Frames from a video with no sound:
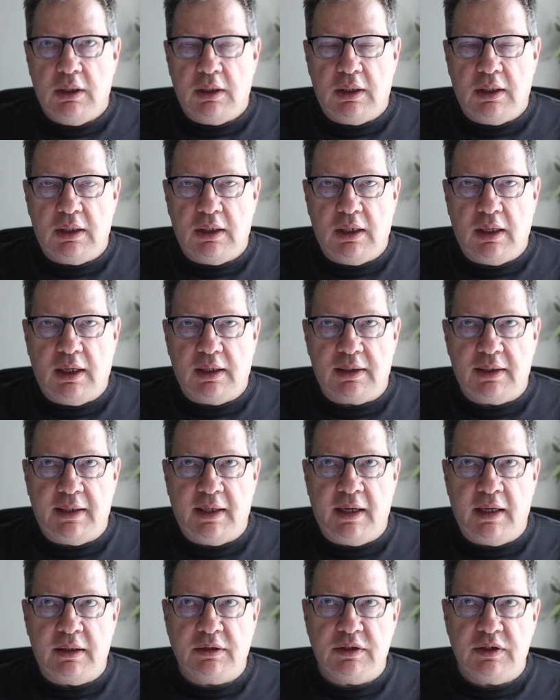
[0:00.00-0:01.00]
get out
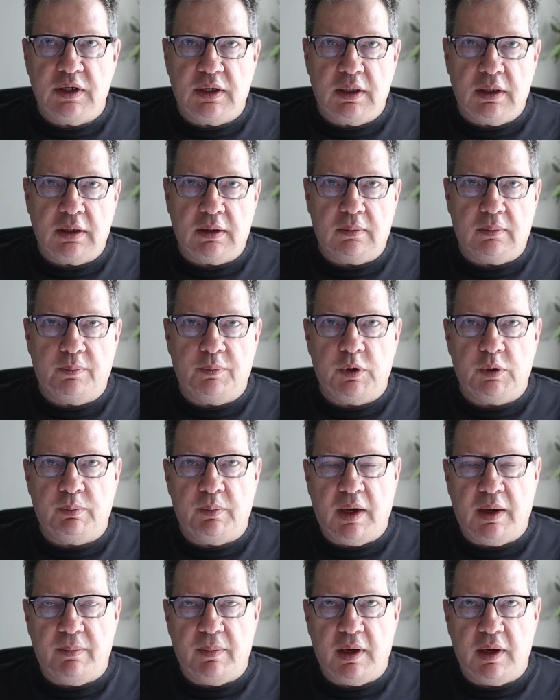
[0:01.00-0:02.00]
lighting and put
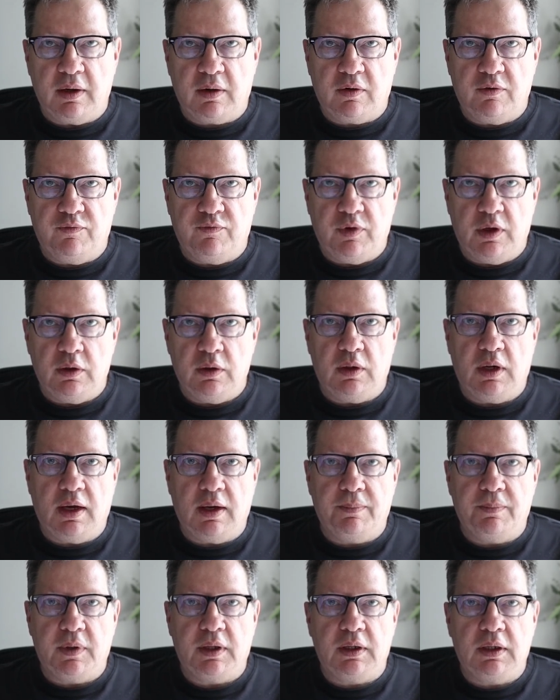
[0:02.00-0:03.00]
my microphone
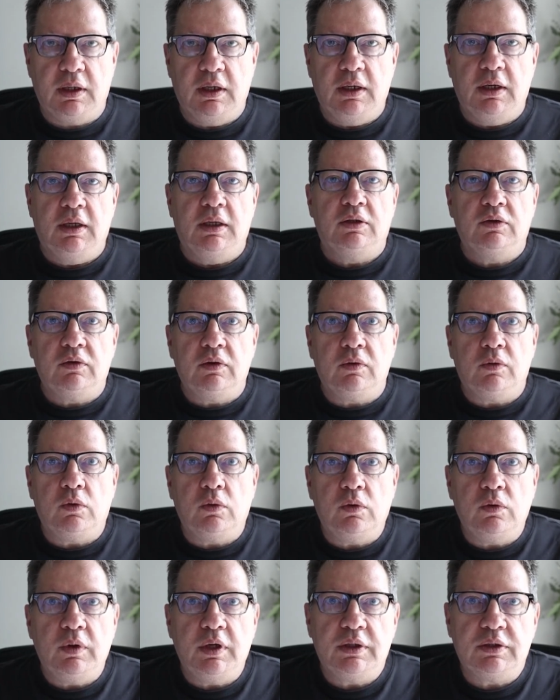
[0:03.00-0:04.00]
up, and it's
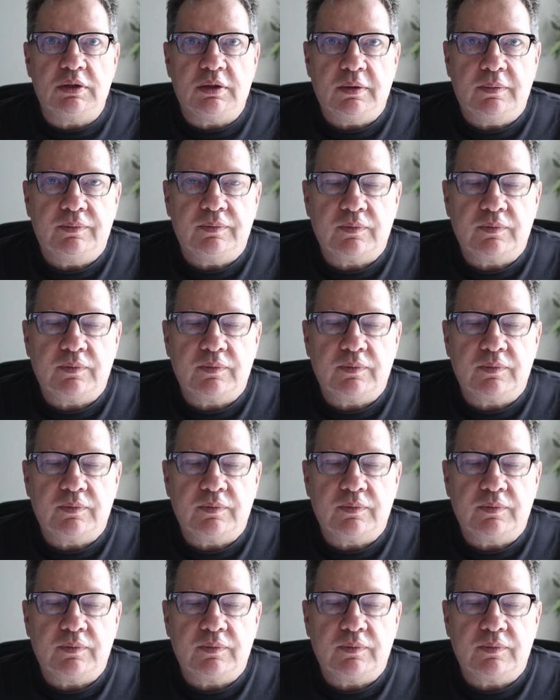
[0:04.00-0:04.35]
always